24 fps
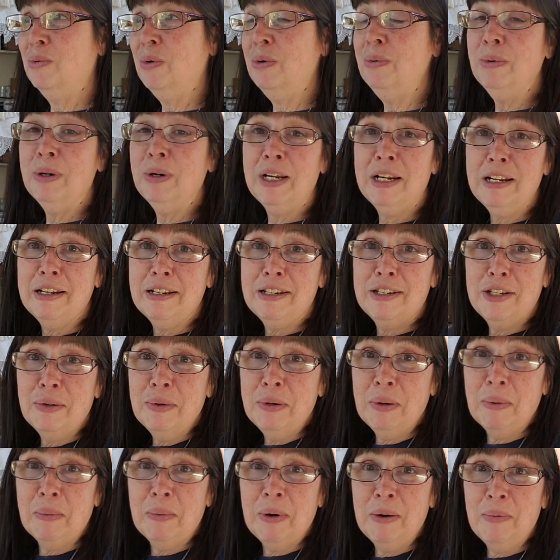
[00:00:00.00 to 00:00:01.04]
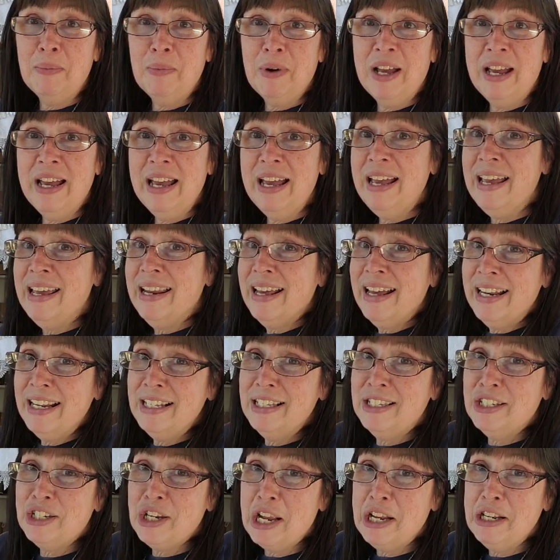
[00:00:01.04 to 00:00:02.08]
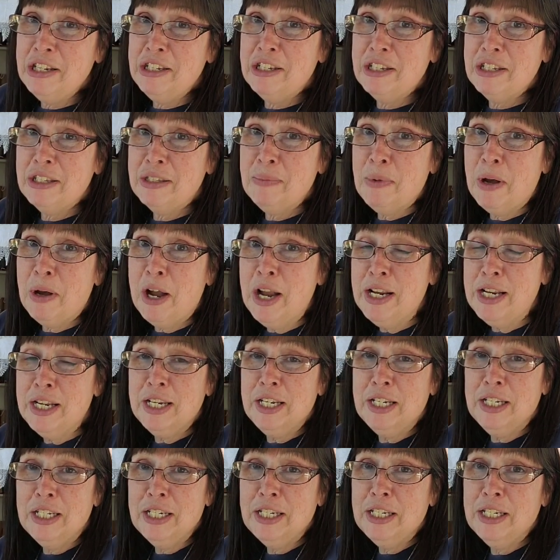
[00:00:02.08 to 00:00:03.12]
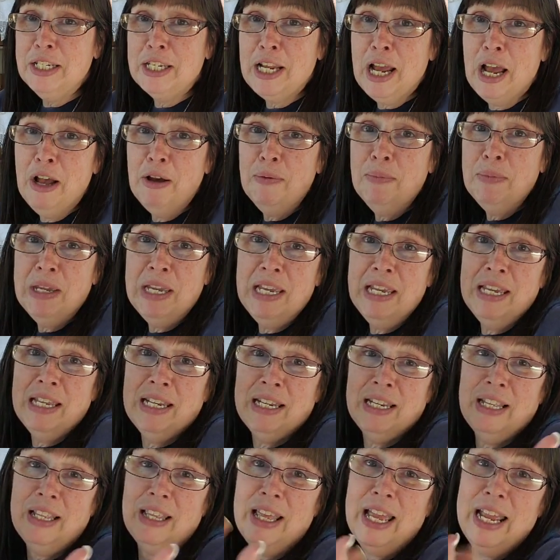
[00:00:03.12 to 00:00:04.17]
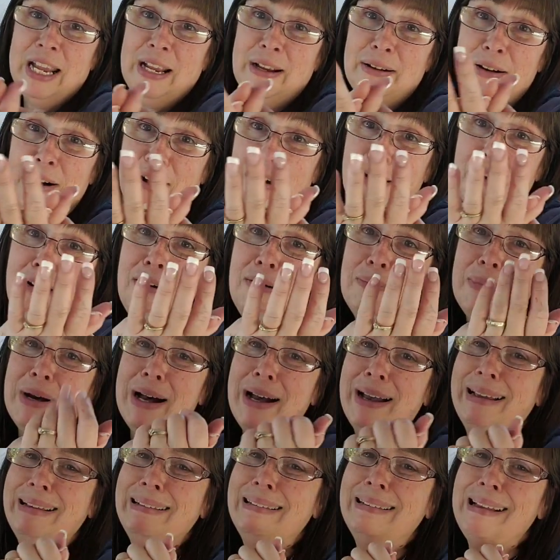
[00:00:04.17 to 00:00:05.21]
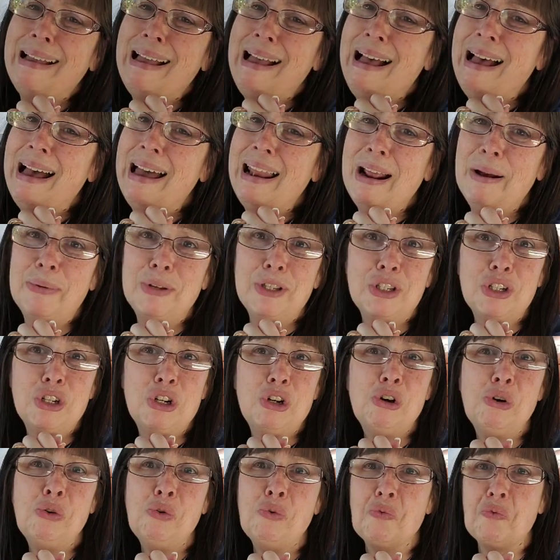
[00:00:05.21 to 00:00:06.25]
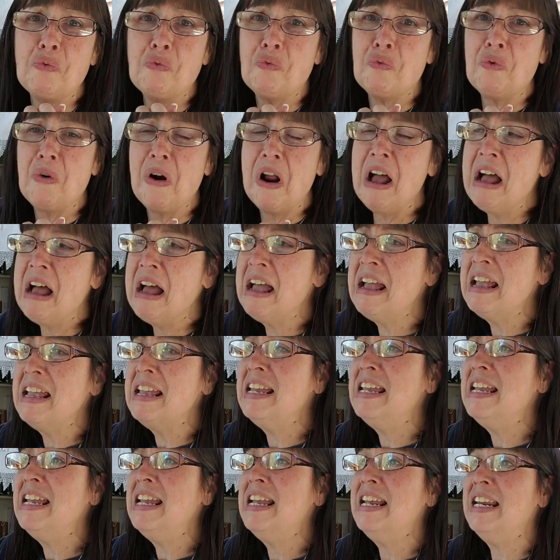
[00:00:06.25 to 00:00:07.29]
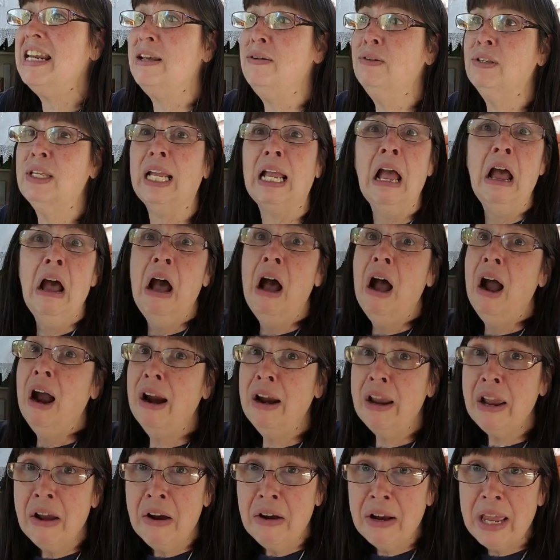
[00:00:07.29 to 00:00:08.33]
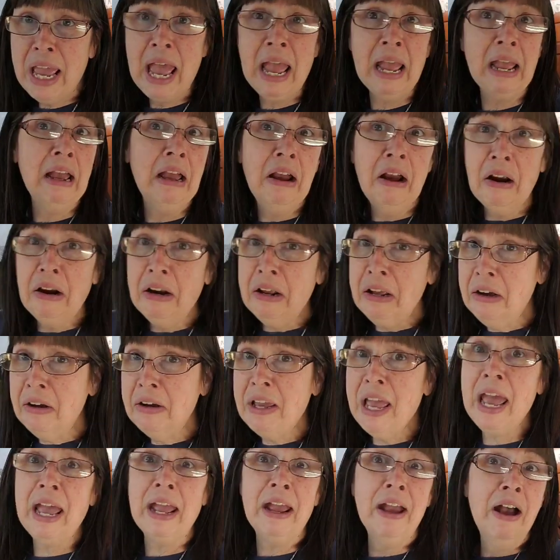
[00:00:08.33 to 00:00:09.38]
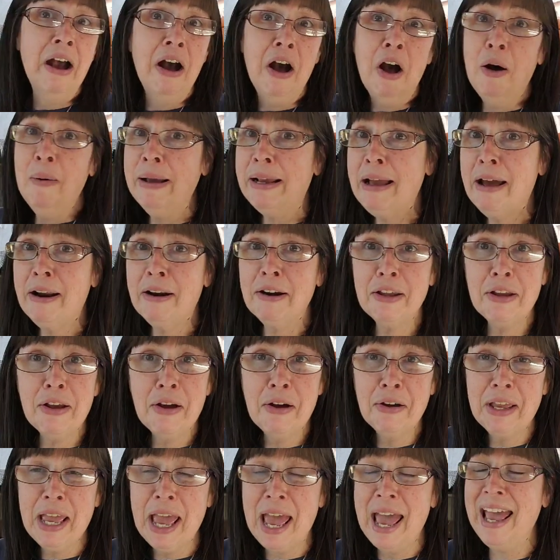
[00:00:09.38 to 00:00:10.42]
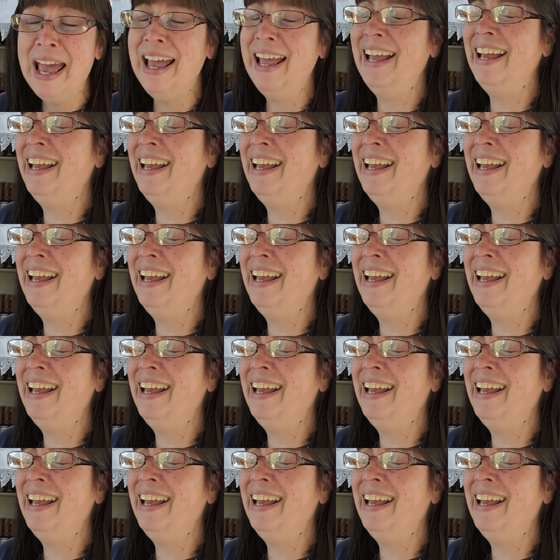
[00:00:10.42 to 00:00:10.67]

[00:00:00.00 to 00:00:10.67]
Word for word: we were going to do it one way and honey changed his mind and he didn't tell me and like, oh my God, I was crying. He was like, are you okay? Are you okay? Oh my God, are you okay?